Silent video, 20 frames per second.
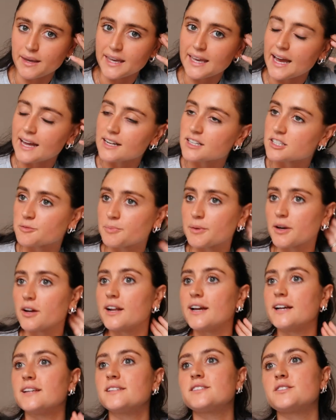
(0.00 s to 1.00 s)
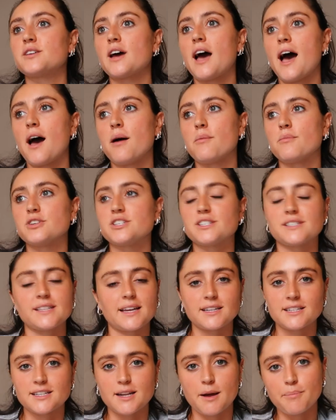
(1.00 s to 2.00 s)
weekend, to be honest. We just
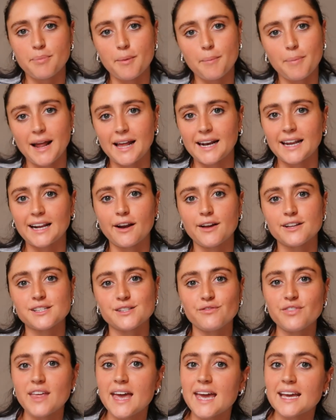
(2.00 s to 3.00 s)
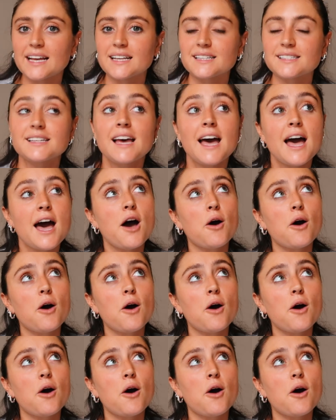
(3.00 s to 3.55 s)
ended up planning loads of things.